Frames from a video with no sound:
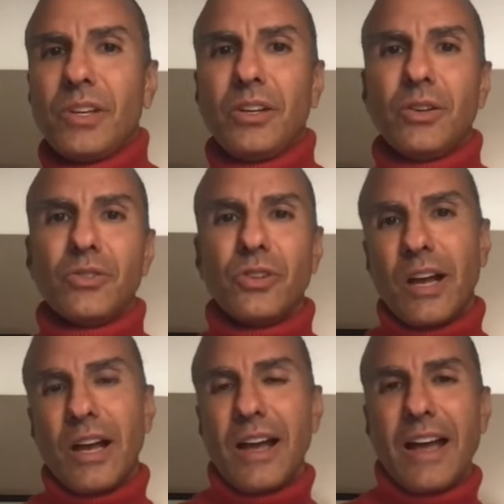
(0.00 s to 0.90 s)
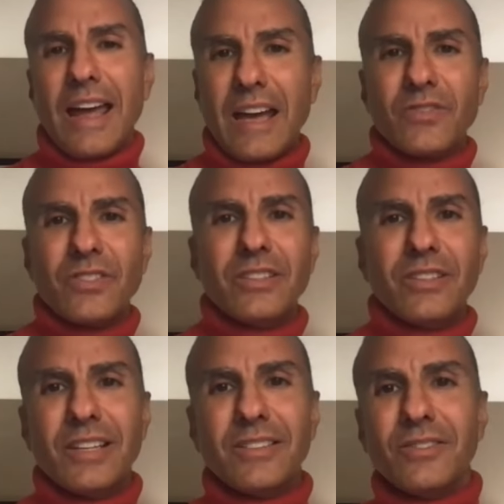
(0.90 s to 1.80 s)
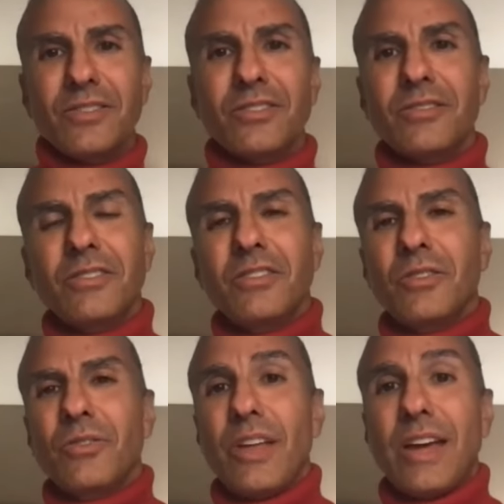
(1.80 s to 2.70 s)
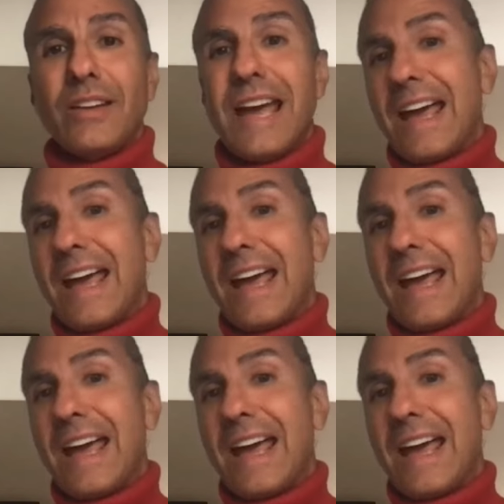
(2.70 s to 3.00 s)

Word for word: you know so i have seen things you know then